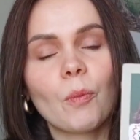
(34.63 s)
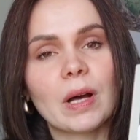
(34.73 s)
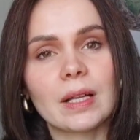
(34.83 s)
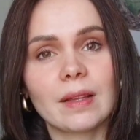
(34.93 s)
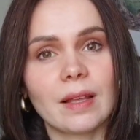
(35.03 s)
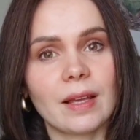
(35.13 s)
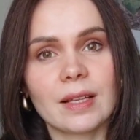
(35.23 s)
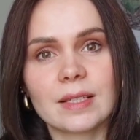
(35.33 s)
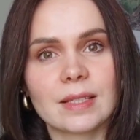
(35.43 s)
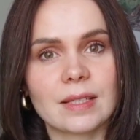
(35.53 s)
But
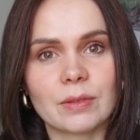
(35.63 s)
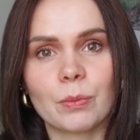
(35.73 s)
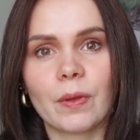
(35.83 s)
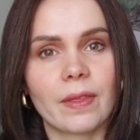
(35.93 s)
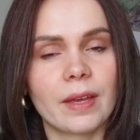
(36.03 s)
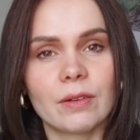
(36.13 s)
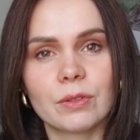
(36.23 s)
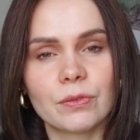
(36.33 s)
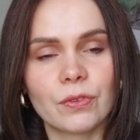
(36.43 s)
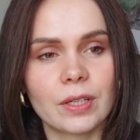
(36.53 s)
as with
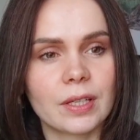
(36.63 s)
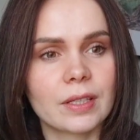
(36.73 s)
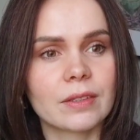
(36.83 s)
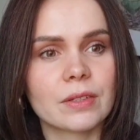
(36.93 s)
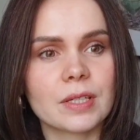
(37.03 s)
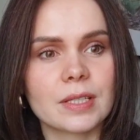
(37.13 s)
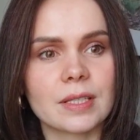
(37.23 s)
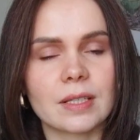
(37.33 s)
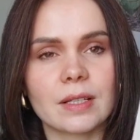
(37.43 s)
everything, there is